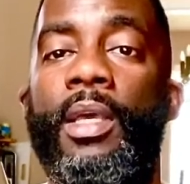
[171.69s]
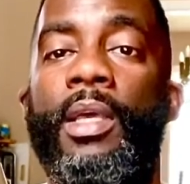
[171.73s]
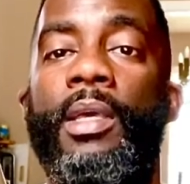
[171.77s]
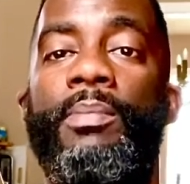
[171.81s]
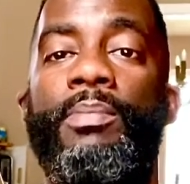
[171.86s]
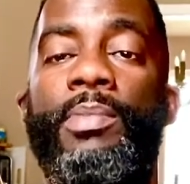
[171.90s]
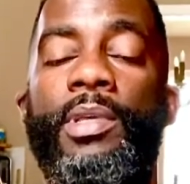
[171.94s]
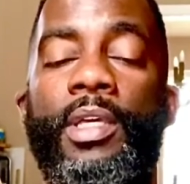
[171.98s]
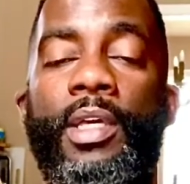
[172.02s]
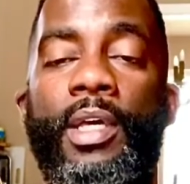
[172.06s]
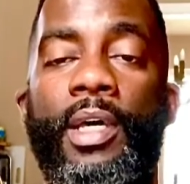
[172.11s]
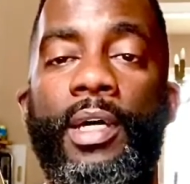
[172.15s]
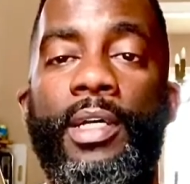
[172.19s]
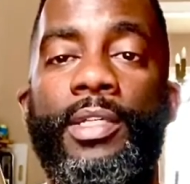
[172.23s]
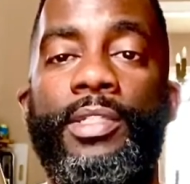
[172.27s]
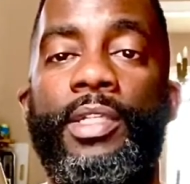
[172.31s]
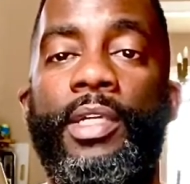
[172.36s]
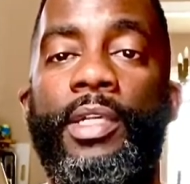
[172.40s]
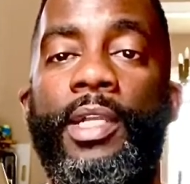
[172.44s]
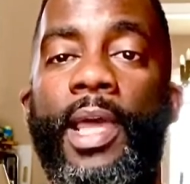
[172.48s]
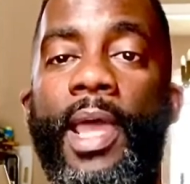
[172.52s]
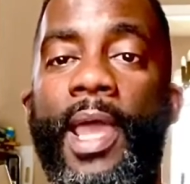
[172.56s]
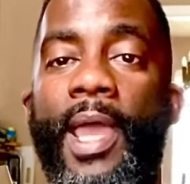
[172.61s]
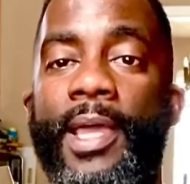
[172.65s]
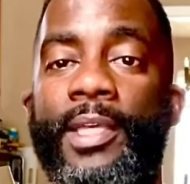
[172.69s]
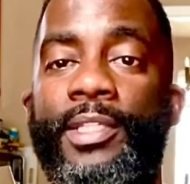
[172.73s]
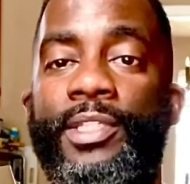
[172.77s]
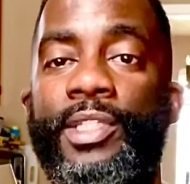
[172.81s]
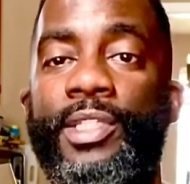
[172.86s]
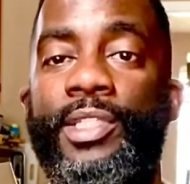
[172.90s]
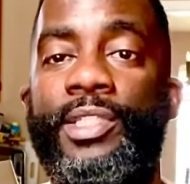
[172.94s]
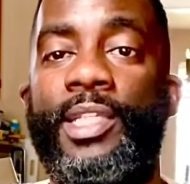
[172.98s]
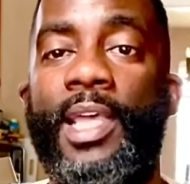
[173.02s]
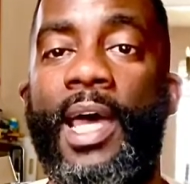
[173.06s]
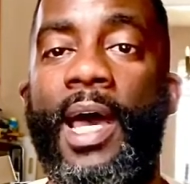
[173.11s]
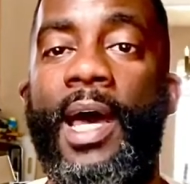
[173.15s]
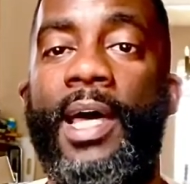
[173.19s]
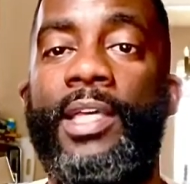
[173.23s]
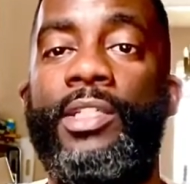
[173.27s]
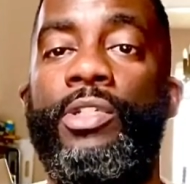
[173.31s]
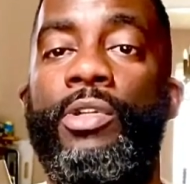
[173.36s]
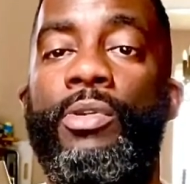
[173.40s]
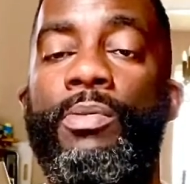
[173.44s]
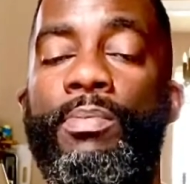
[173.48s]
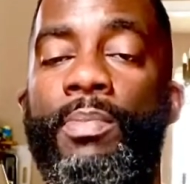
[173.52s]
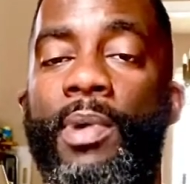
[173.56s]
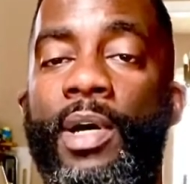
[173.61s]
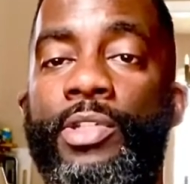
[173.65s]
Because of the exercise, your
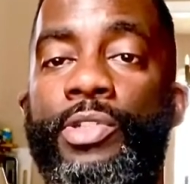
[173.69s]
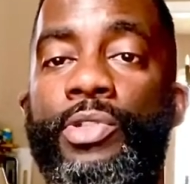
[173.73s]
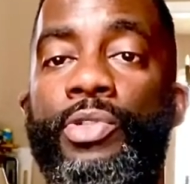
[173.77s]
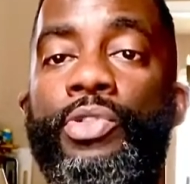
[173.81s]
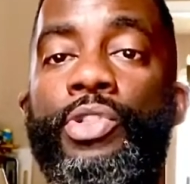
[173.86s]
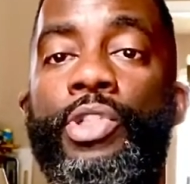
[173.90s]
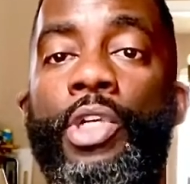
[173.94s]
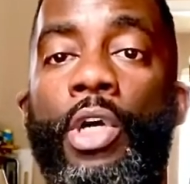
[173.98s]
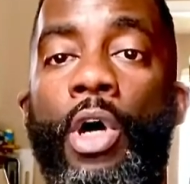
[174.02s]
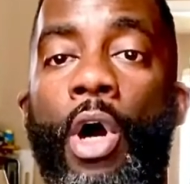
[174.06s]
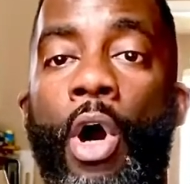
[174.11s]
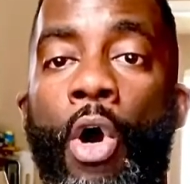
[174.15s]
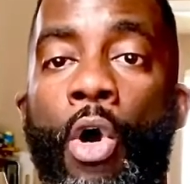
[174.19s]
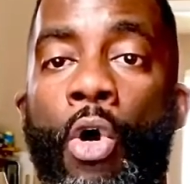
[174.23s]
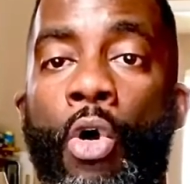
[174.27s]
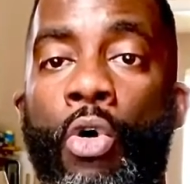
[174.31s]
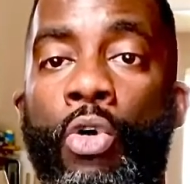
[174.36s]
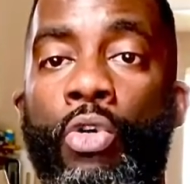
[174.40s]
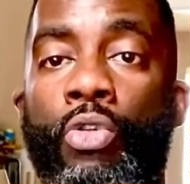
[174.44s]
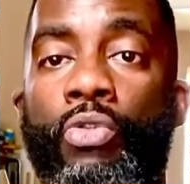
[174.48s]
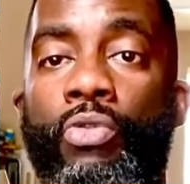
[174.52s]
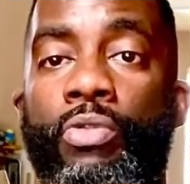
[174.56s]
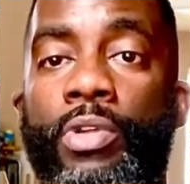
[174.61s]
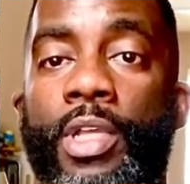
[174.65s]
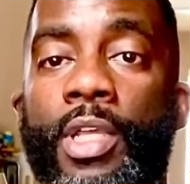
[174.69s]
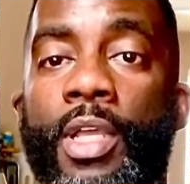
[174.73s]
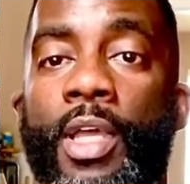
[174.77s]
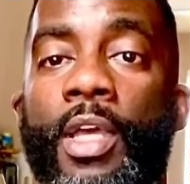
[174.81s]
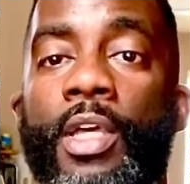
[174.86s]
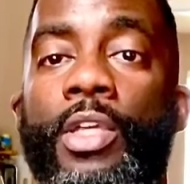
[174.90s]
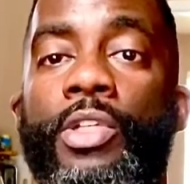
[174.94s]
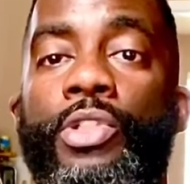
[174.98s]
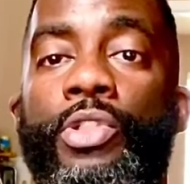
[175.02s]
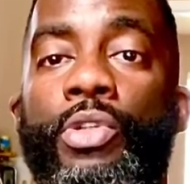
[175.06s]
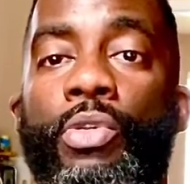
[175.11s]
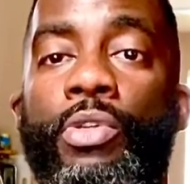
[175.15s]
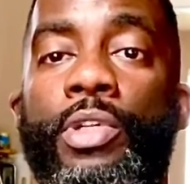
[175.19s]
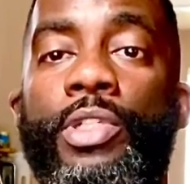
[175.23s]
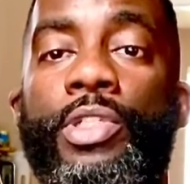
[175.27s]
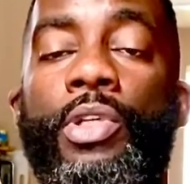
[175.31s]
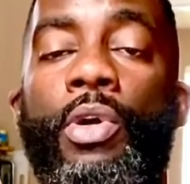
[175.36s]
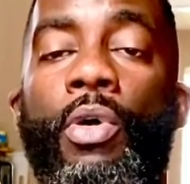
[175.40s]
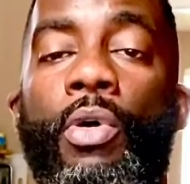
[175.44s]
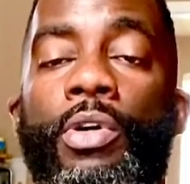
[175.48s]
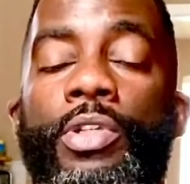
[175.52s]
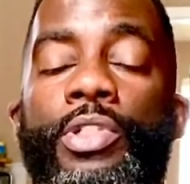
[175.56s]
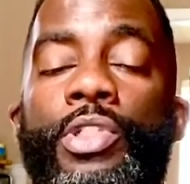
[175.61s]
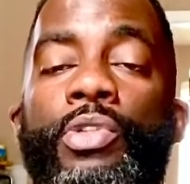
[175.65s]
muscles are hungry, so it's
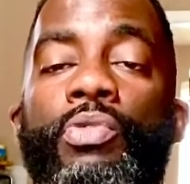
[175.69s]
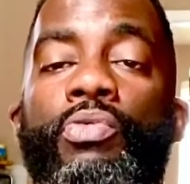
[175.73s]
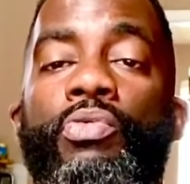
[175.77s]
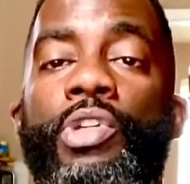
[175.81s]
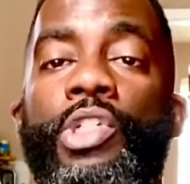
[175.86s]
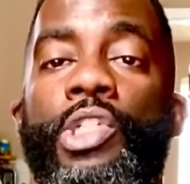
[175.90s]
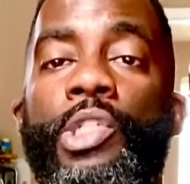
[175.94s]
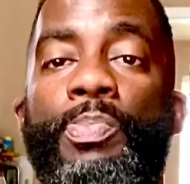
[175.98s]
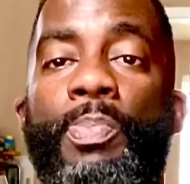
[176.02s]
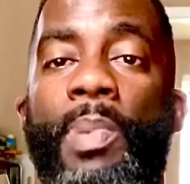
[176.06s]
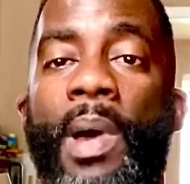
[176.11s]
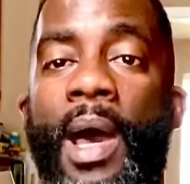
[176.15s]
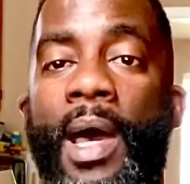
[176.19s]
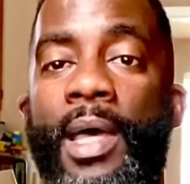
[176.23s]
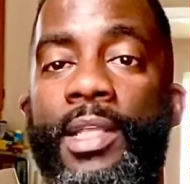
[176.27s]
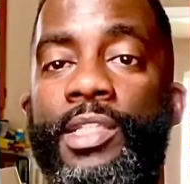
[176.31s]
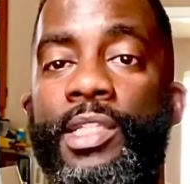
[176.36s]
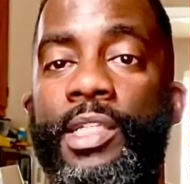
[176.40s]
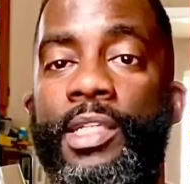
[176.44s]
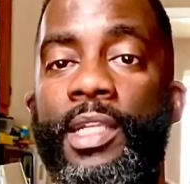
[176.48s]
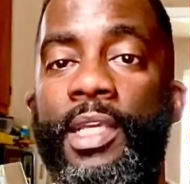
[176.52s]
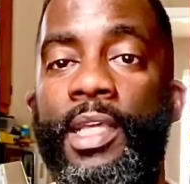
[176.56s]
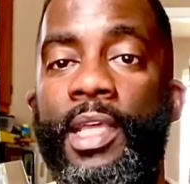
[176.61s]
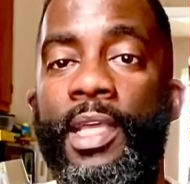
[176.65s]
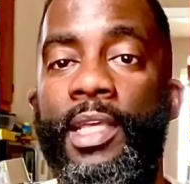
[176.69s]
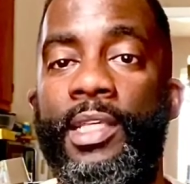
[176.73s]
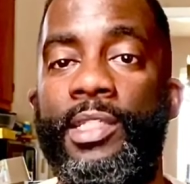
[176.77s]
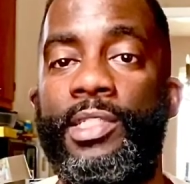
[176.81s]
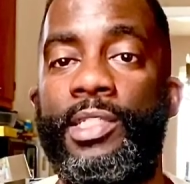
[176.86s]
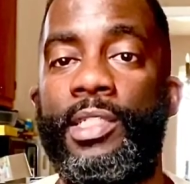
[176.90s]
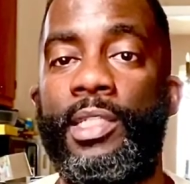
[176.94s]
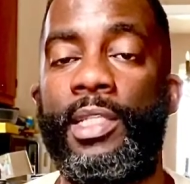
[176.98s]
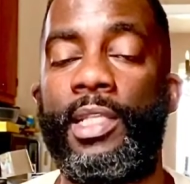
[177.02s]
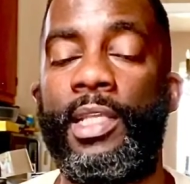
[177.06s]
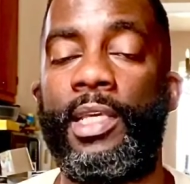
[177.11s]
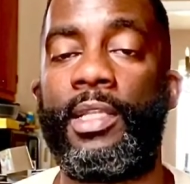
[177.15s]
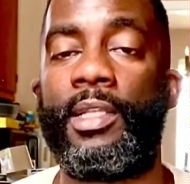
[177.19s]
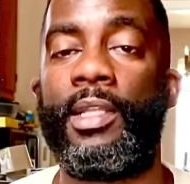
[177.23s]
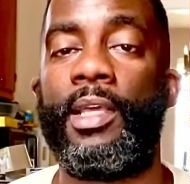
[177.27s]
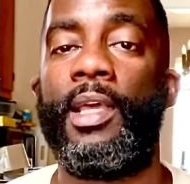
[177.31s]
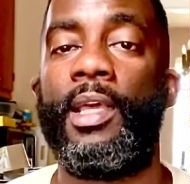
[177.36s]
going to respond to the insulin,